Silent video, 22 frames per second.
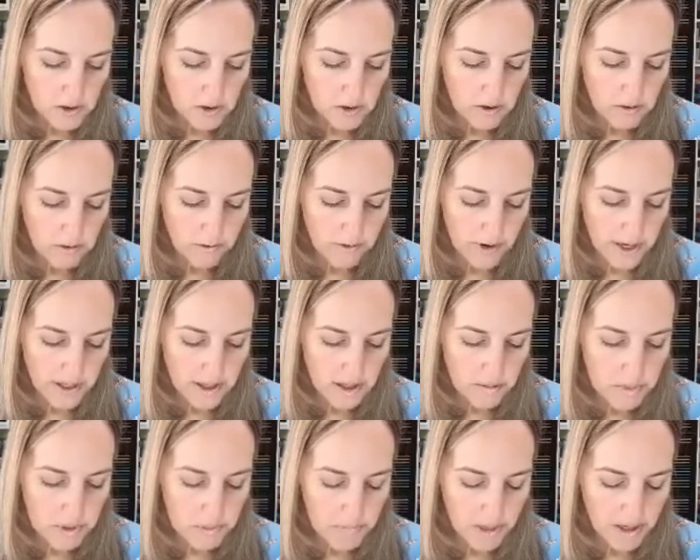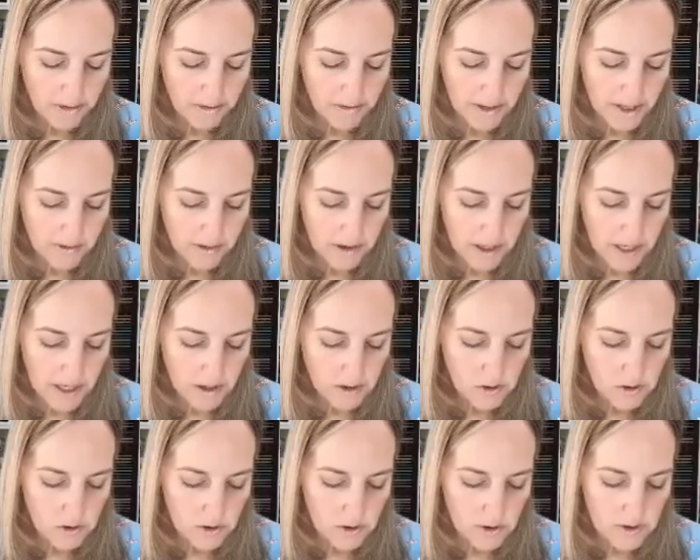you can find them in my favorite
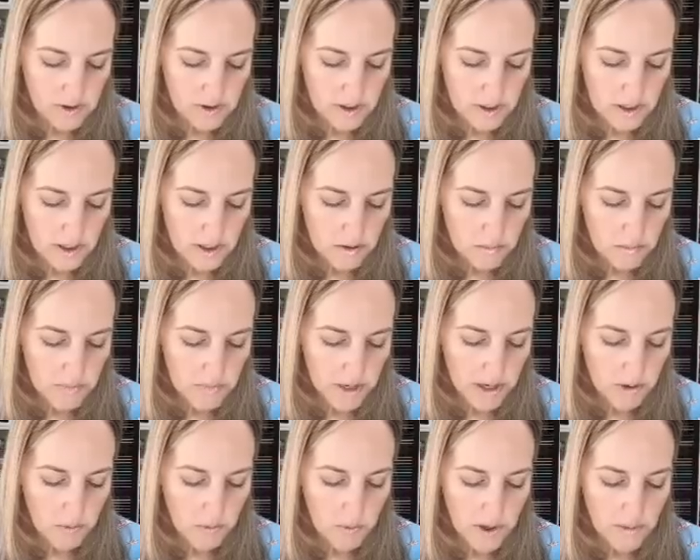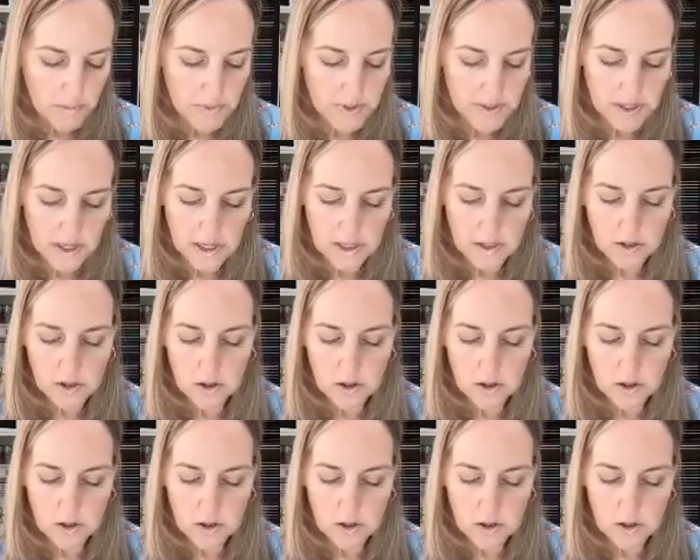extras in my website.